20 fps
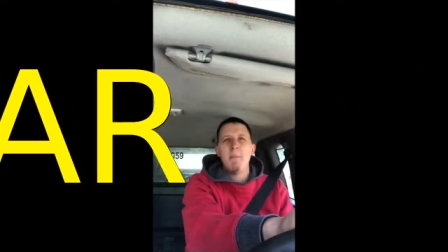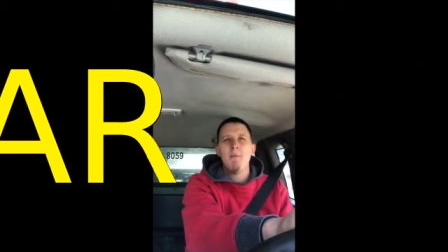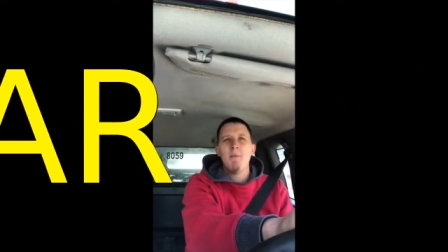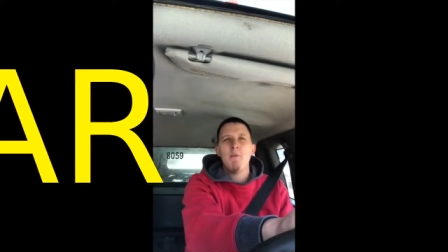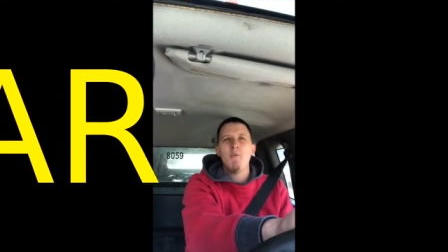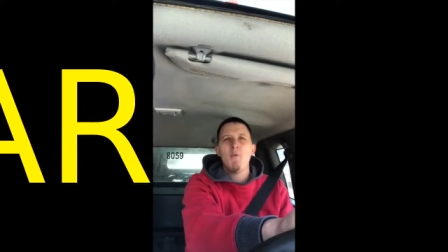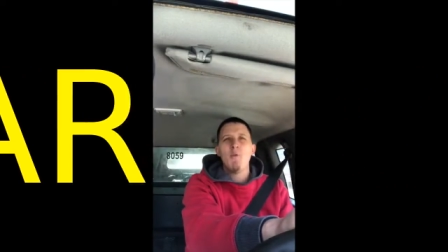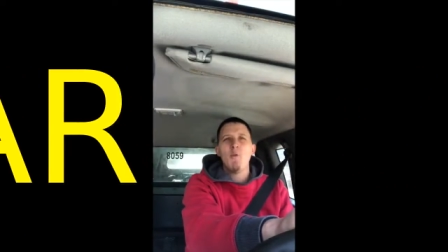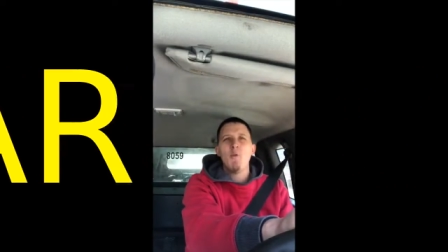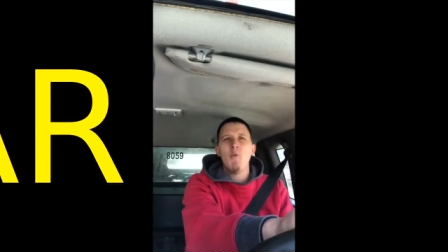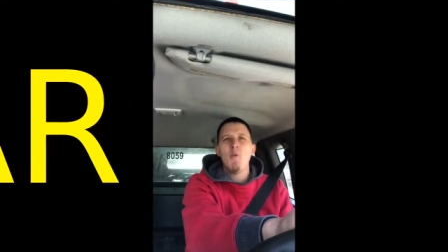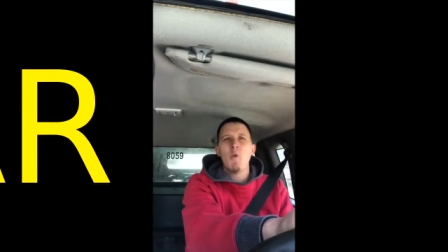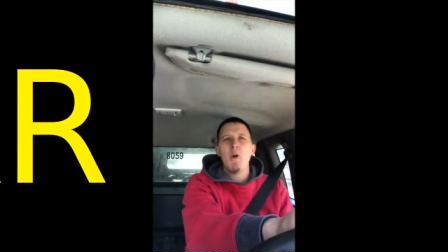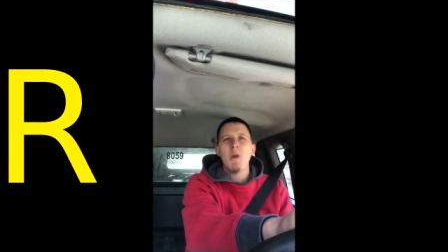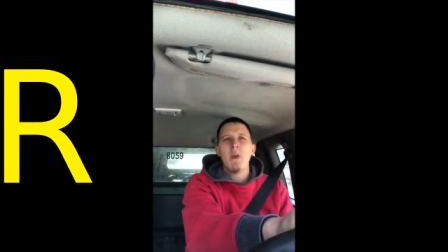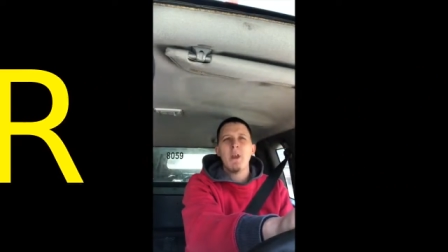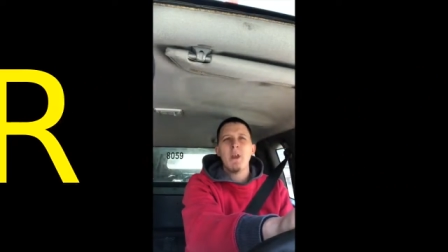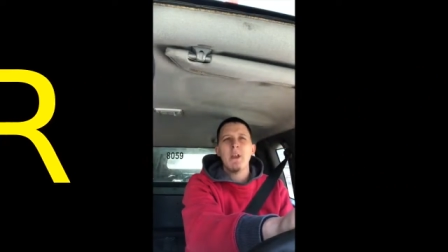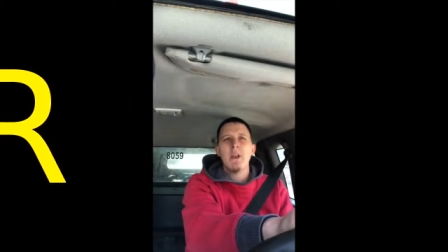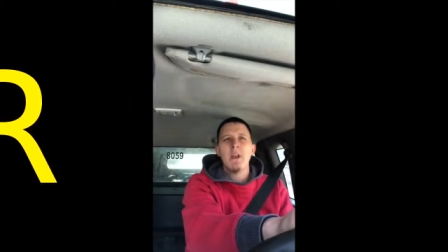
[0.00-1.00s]
if you
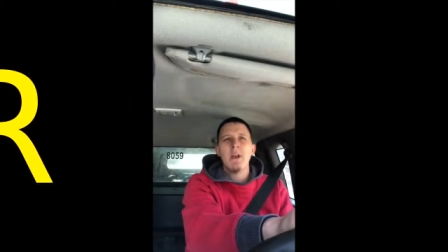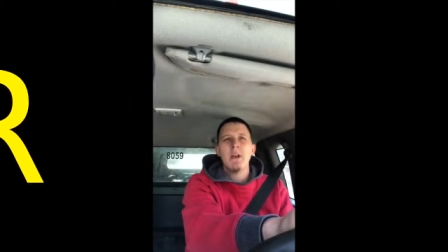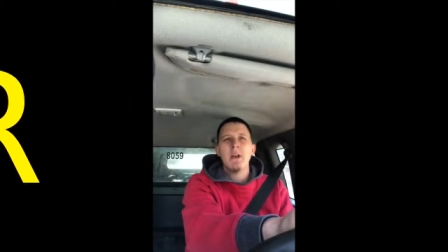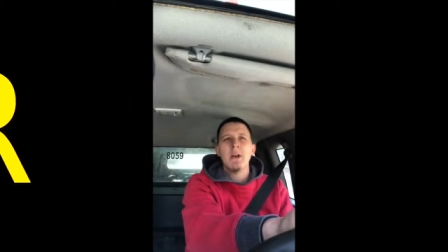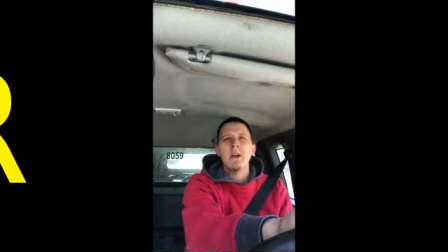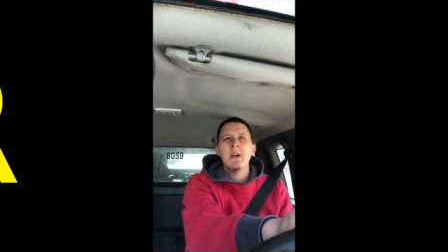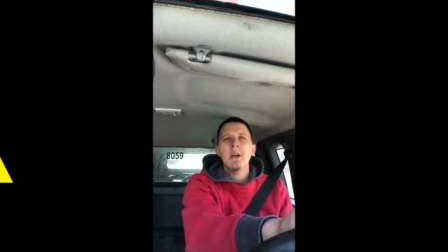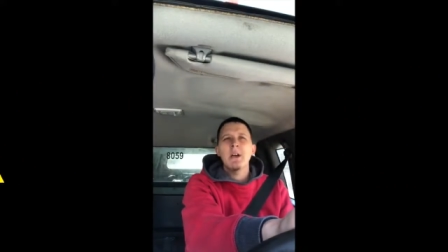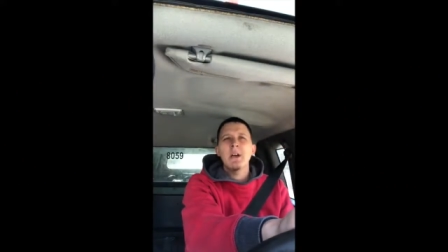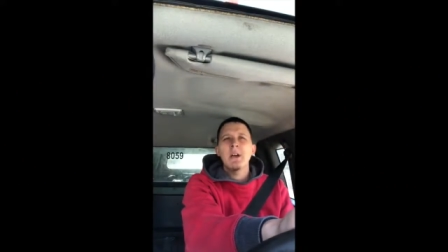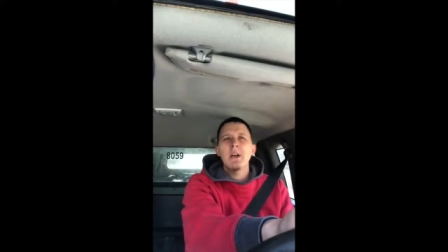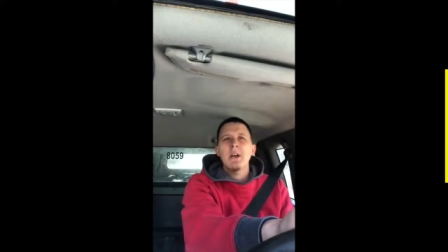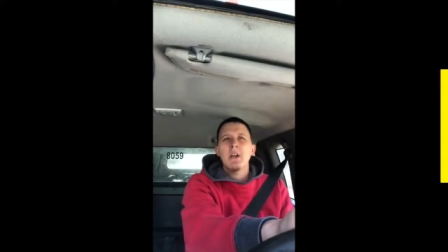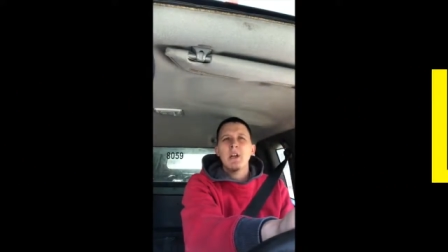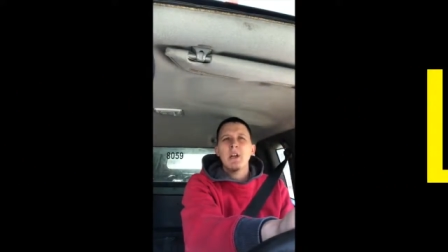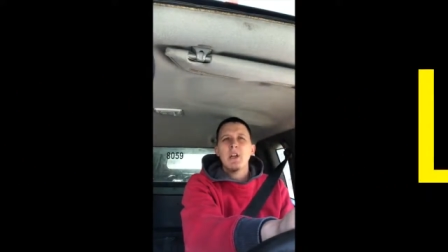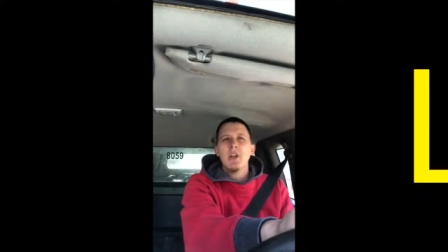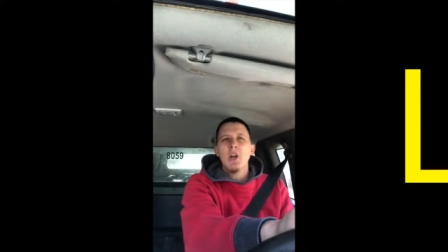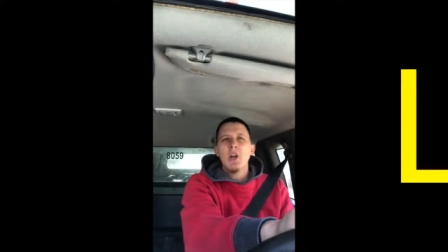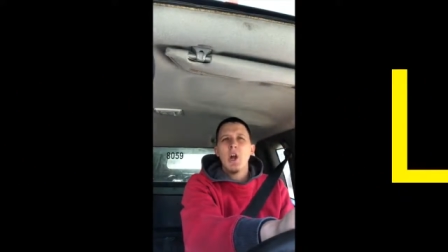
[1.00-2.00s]
wanted to
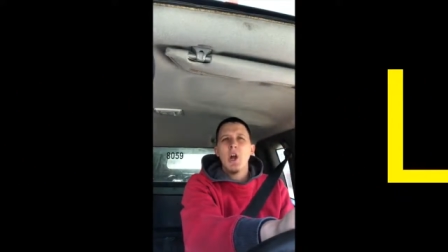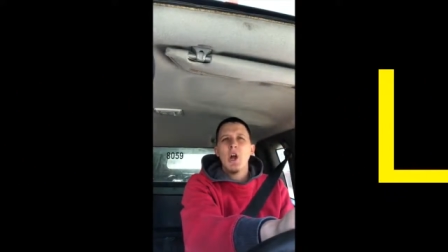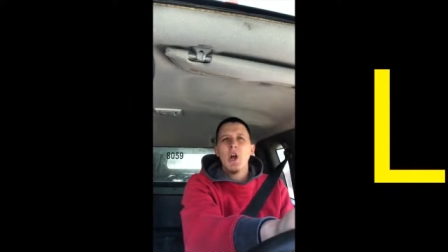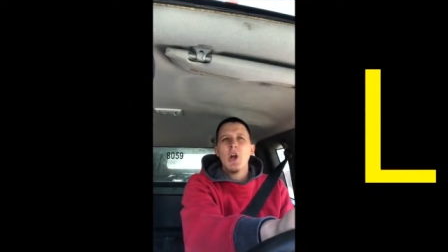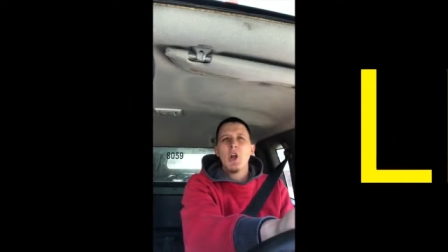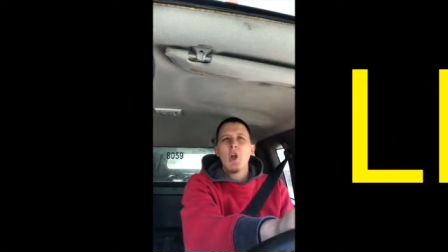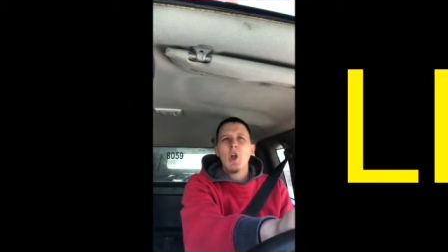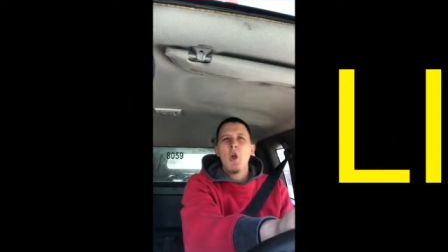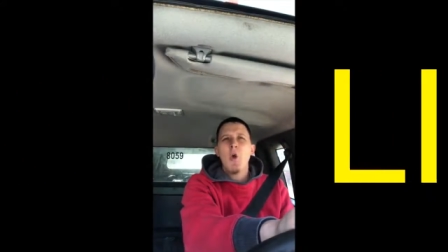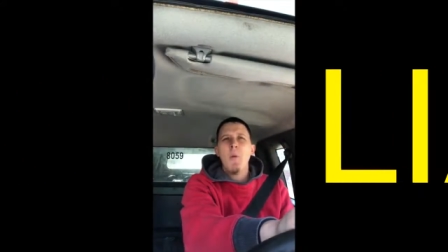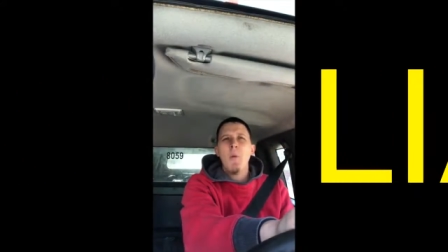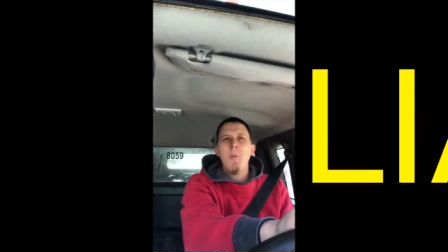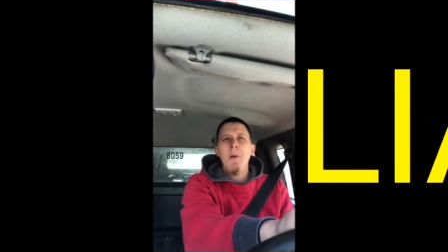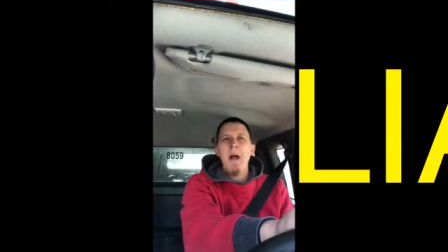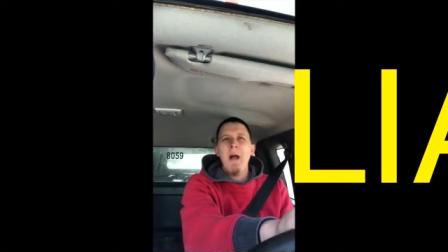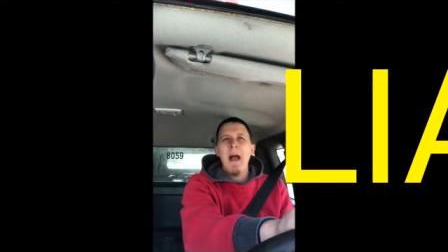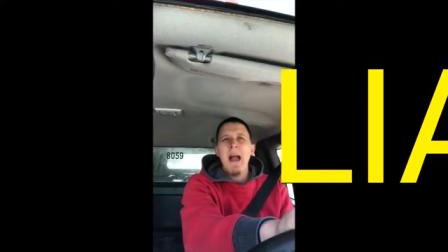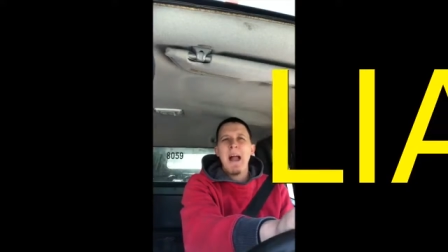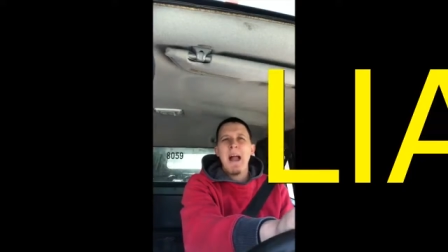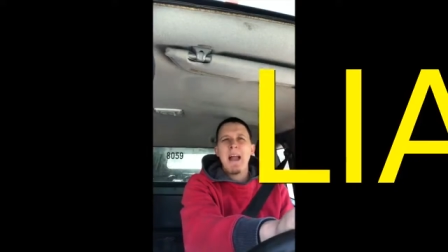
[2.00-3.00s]
uh, go
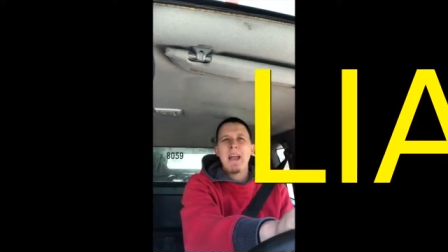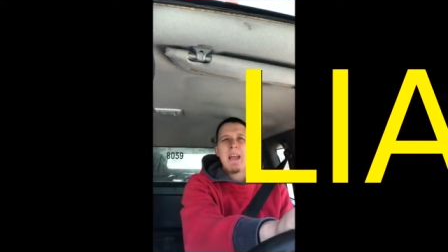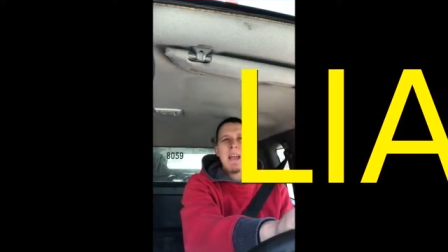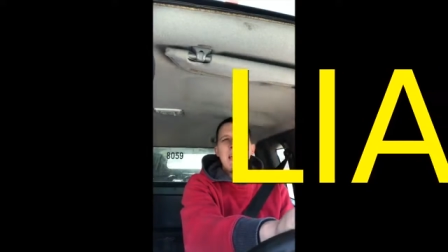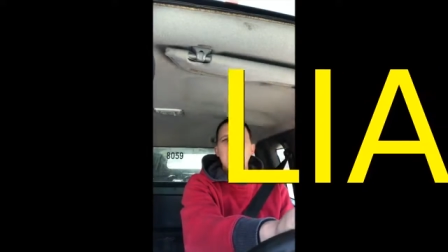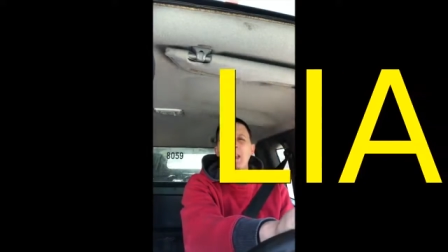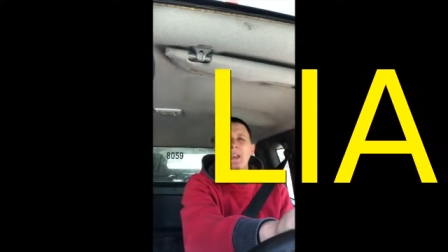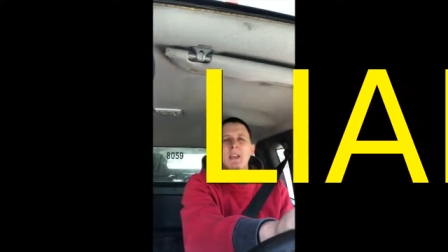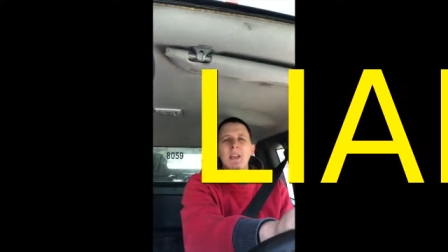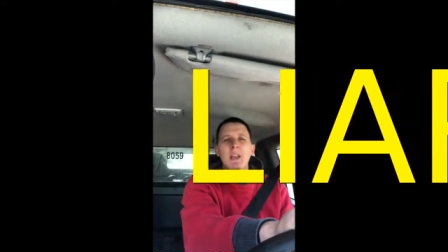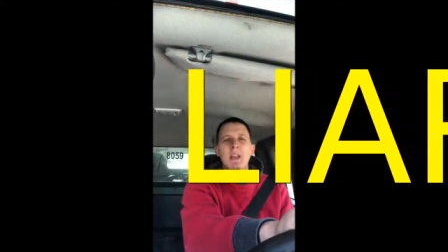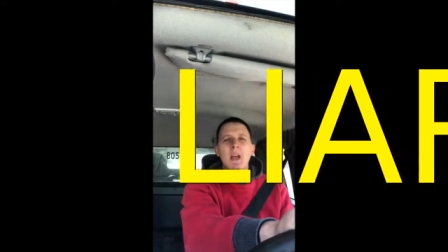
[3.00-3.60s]
back and